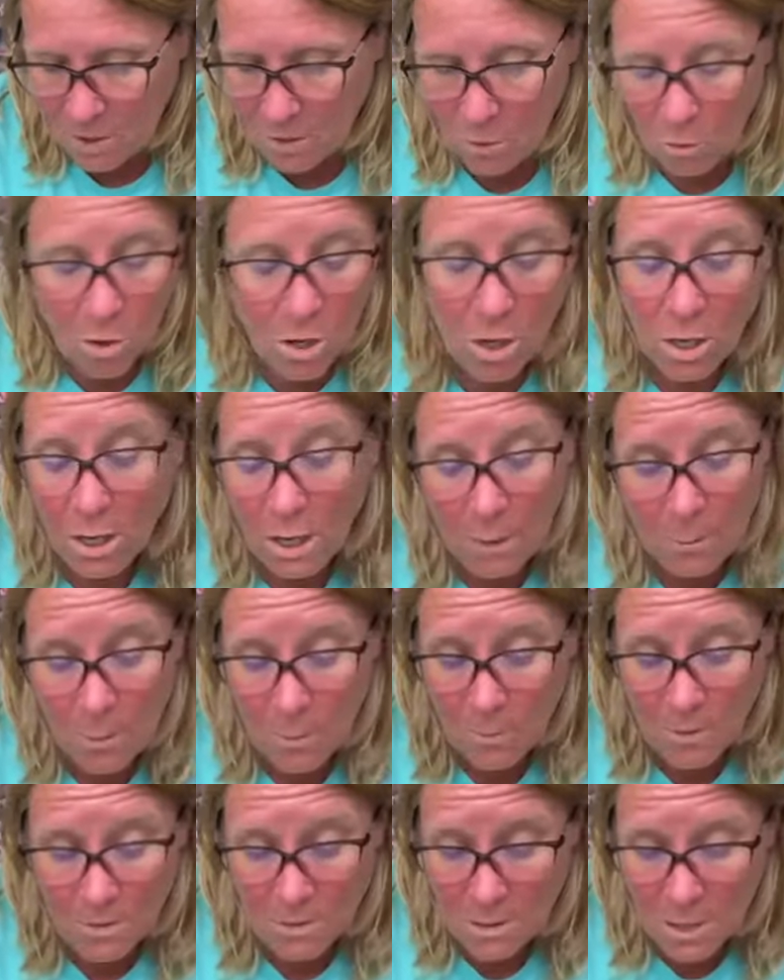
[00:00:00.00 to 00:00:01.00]
you know, or you can
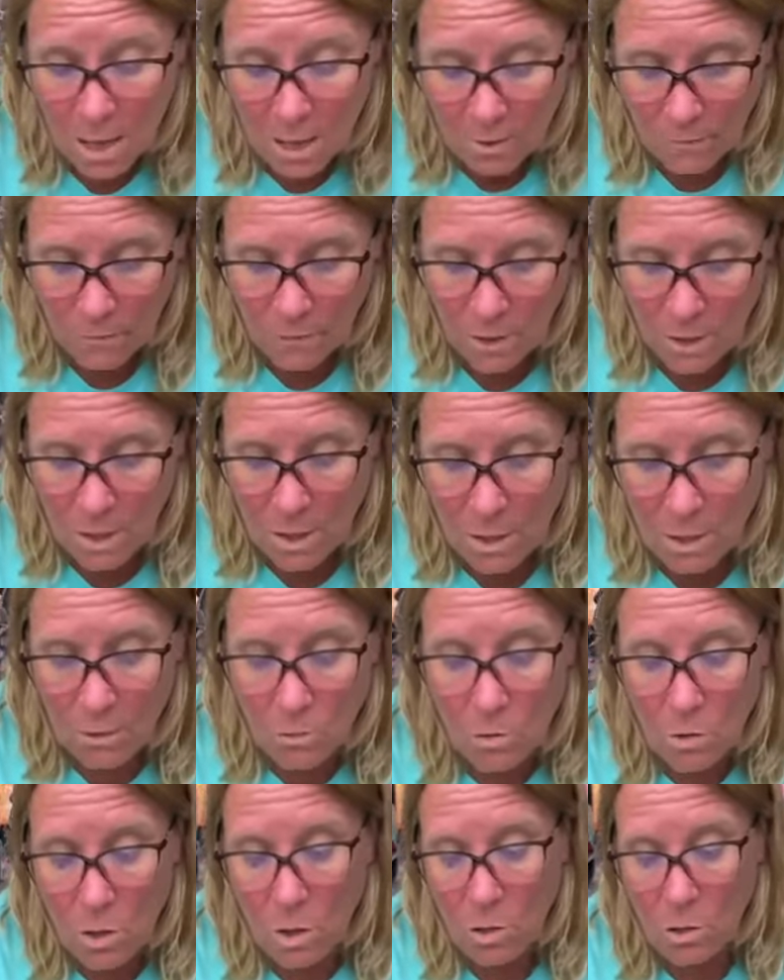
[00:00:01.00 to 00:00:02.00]
keep them yourself, you
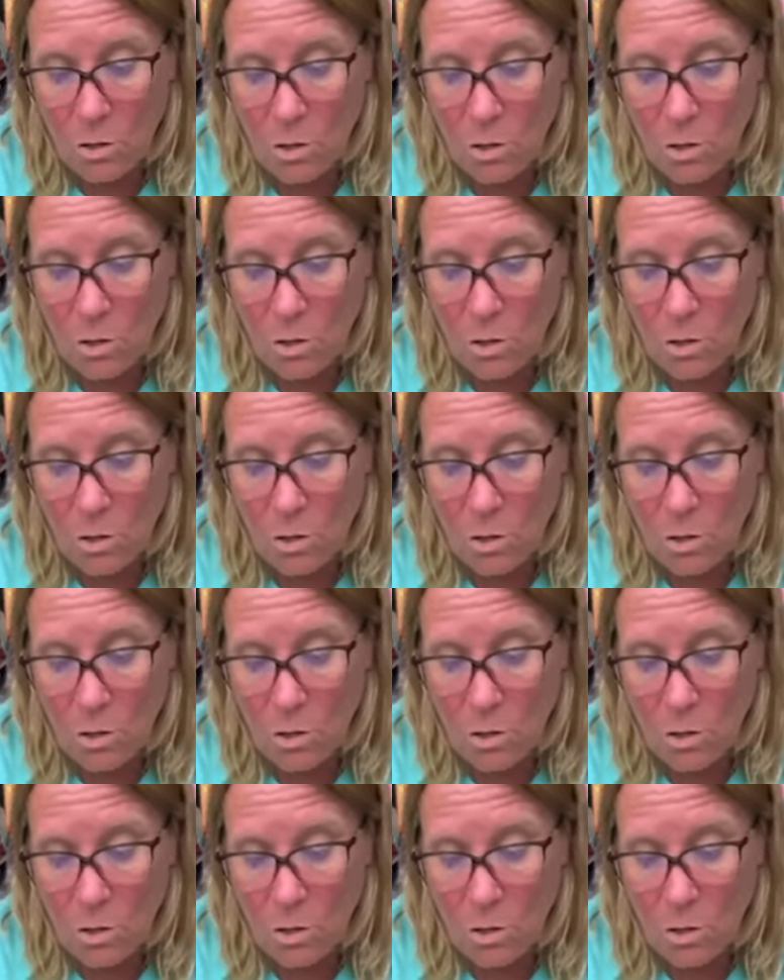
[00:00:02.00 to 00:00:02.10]
know.